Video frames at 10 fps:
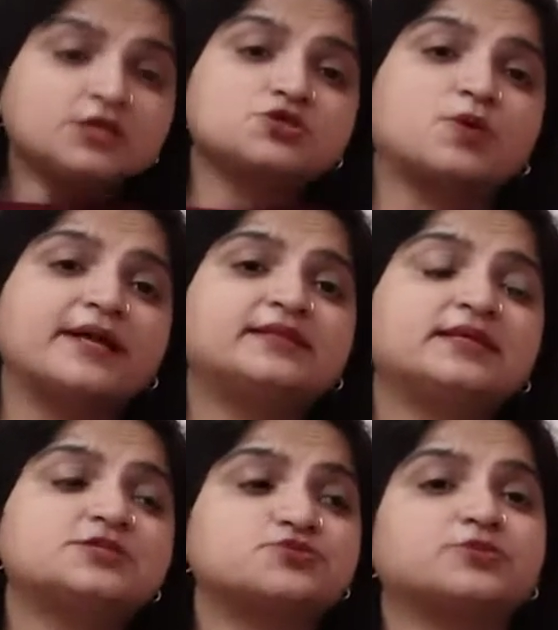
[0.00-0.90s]
So I
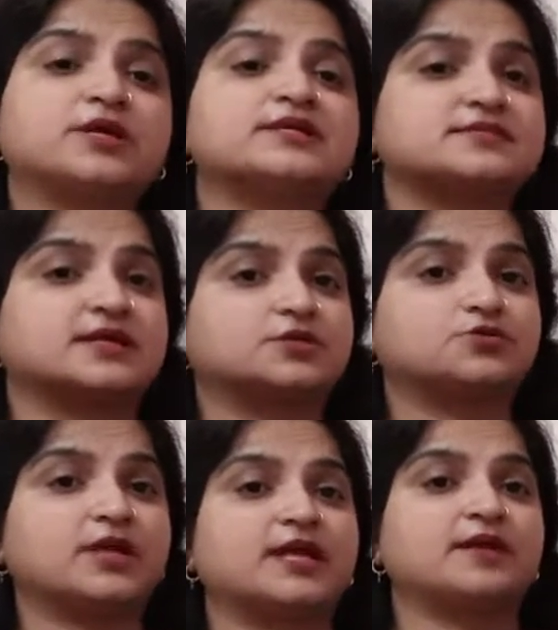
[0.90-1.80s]
think students that
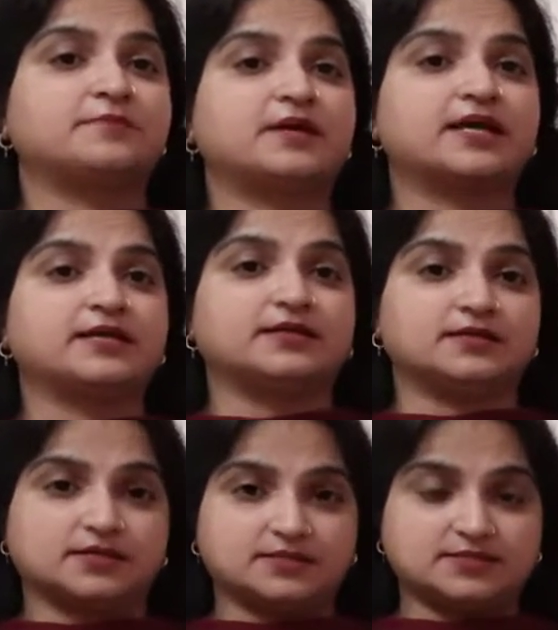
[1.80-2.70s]
today my
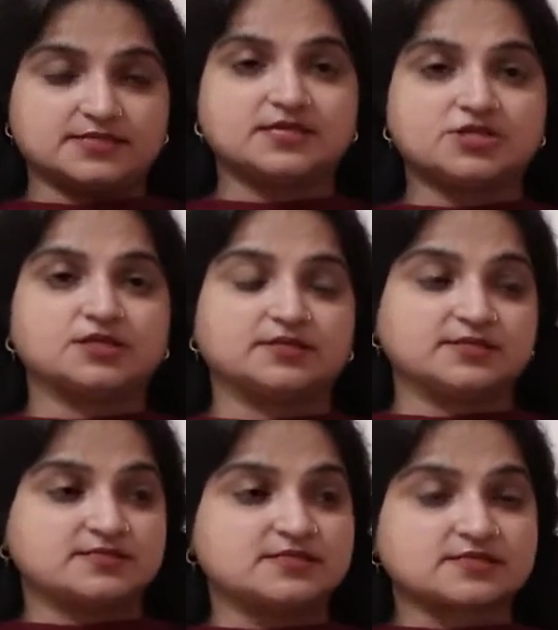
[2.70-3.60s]

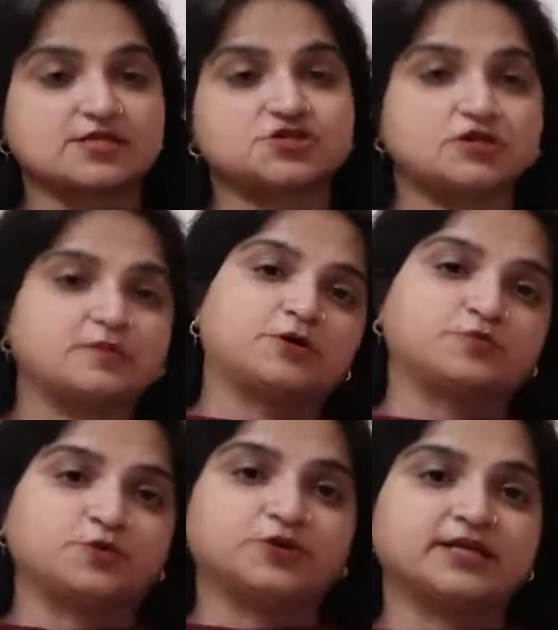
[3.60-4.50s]
this discussion
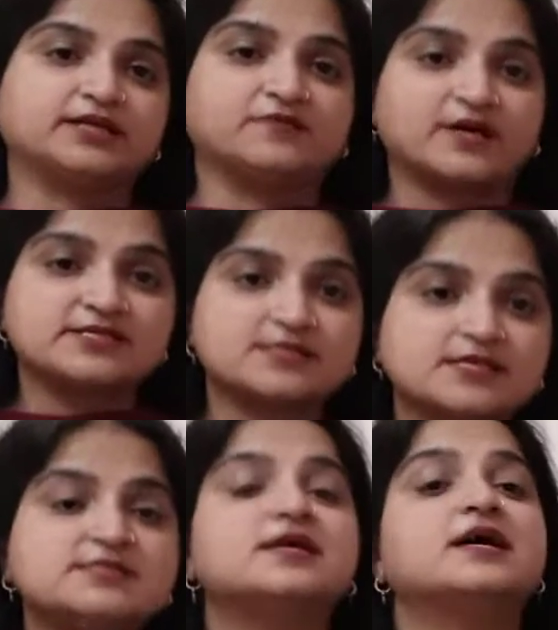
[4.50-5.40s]
about poetic
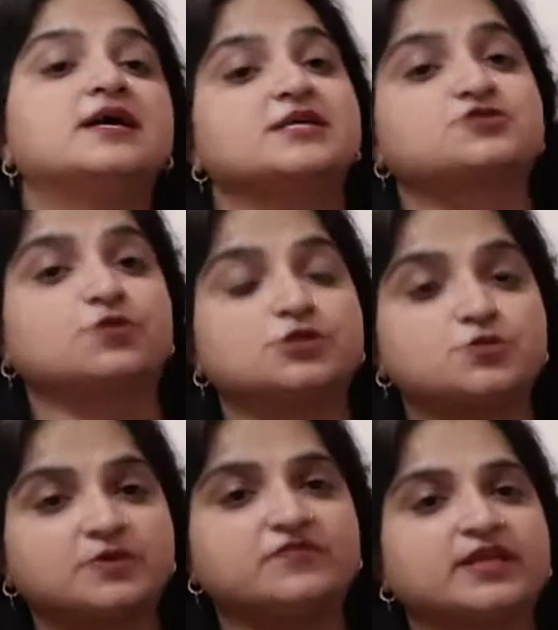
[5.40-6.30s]
devices is going
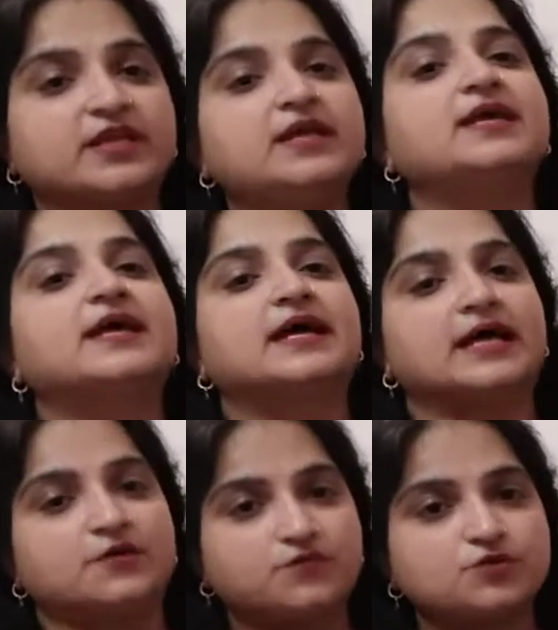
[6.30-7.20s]
to be very
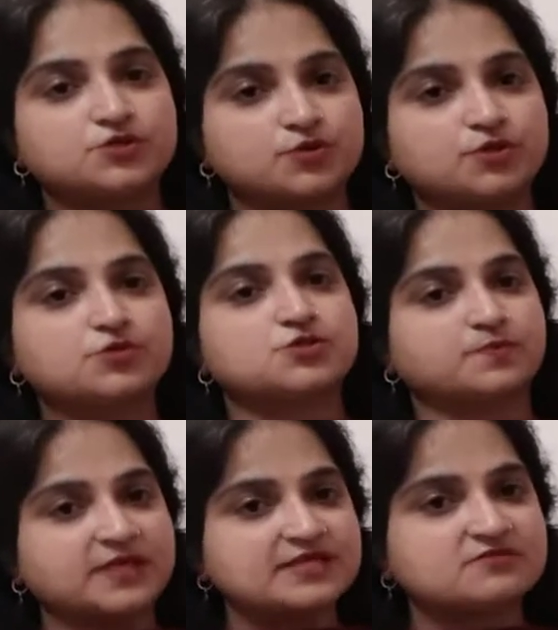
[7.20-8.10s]
helpful to you. So
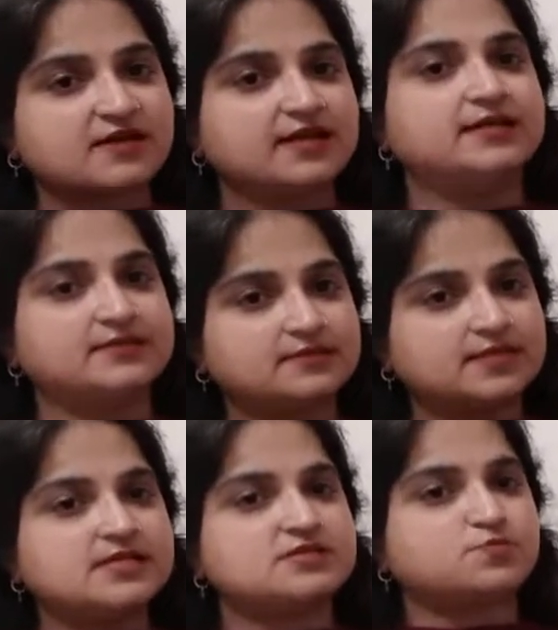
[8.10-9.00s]
please write
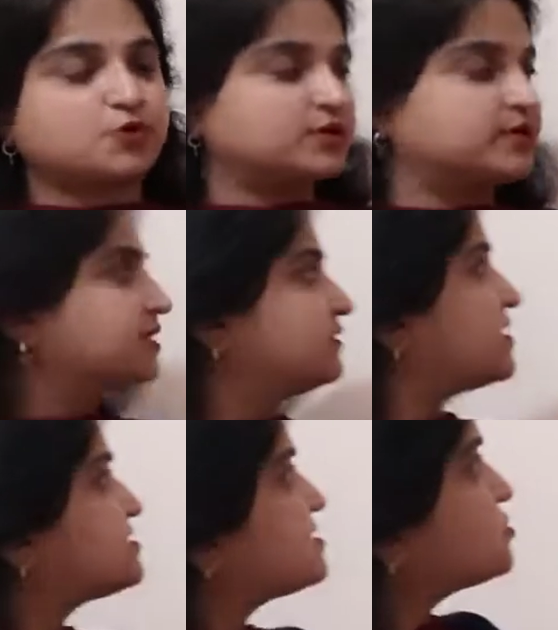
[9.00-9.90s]
these poetic
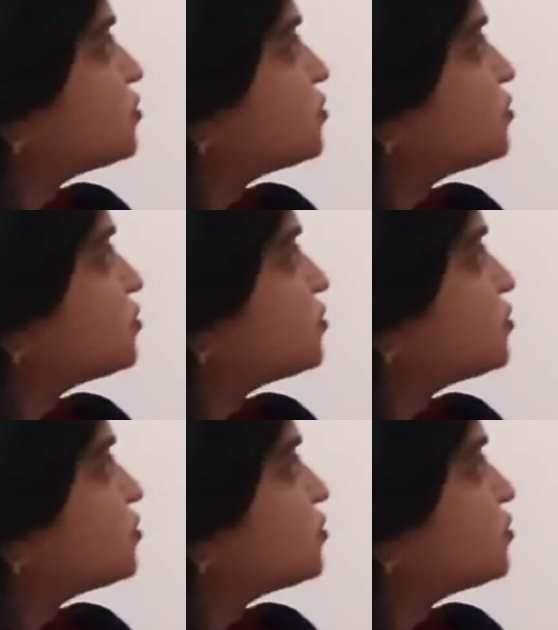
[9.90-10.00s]
devices.